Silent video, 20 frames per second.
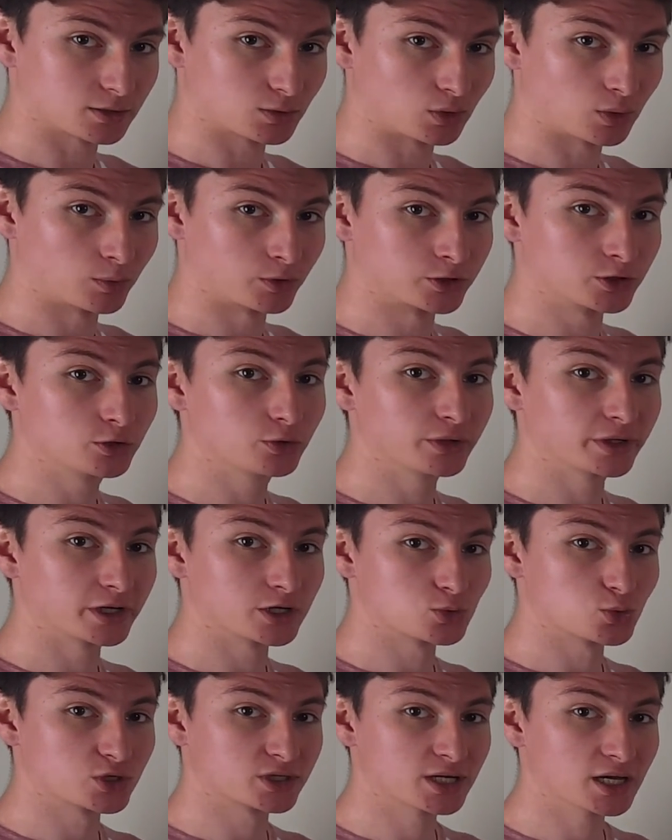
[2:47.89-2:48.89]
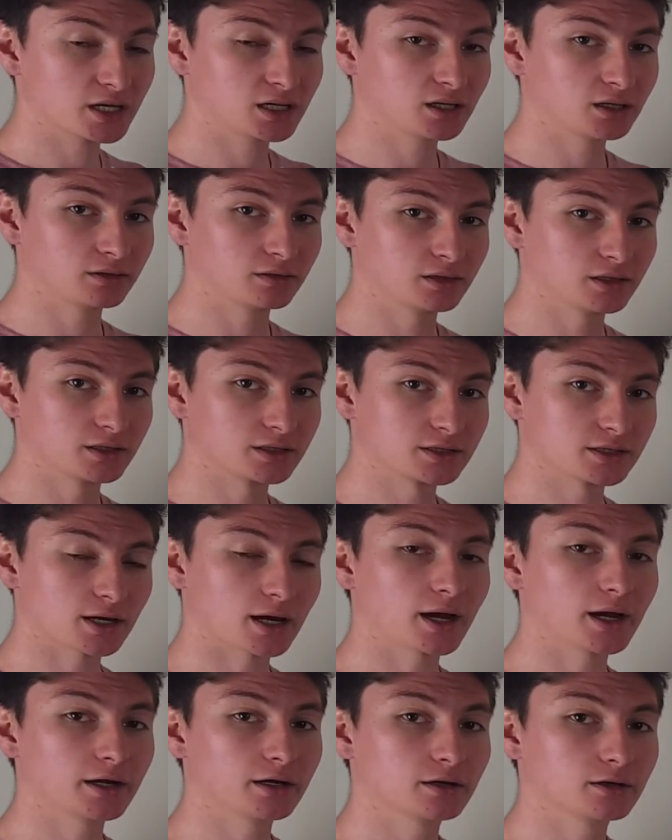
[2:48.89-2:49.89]
What we're doing is we're taking the
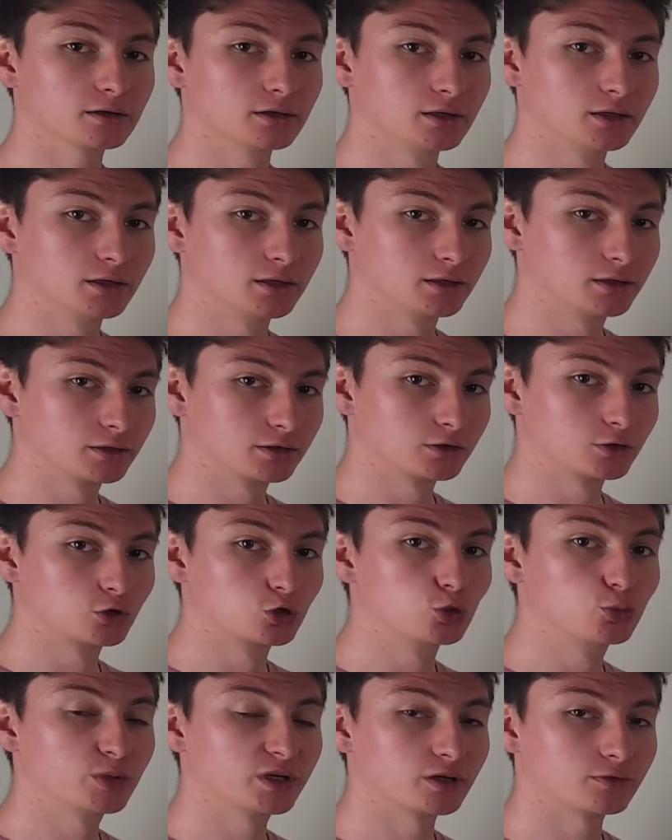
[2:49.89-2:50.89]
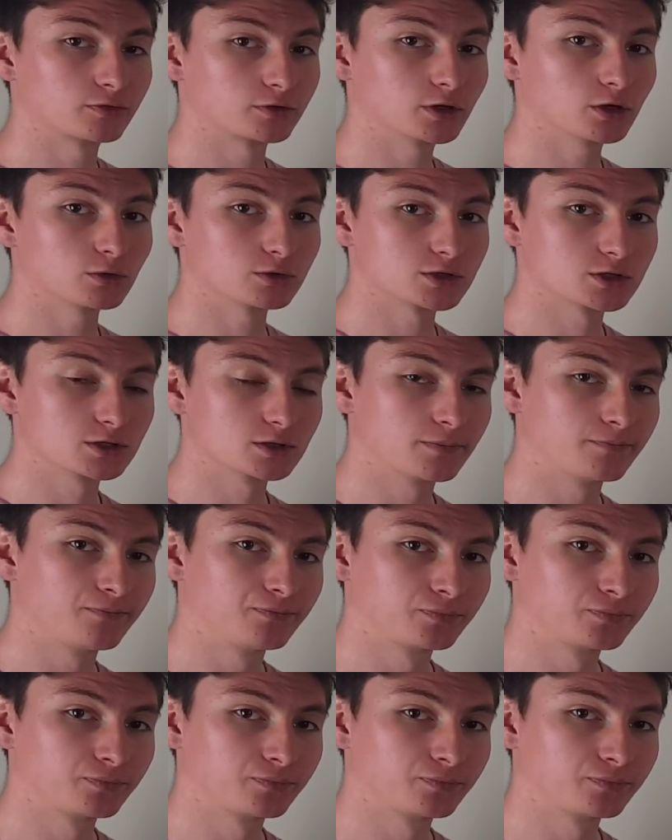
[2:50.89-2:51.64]
entire grouping of notes